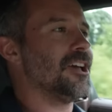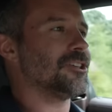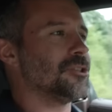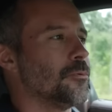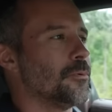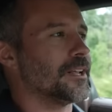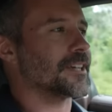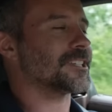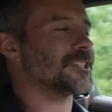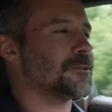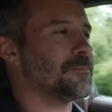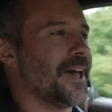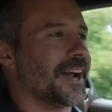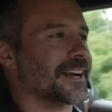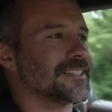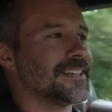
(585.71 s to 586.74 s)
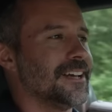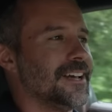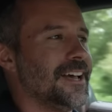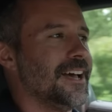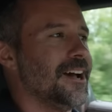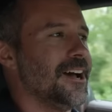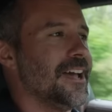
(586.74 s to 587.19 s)
you would expect.
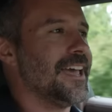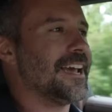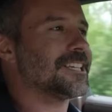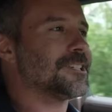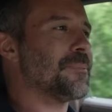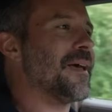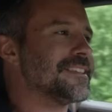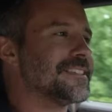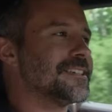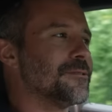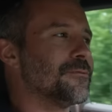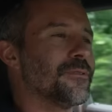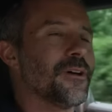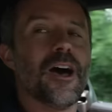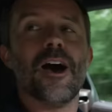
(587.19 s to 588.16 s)
Expensive,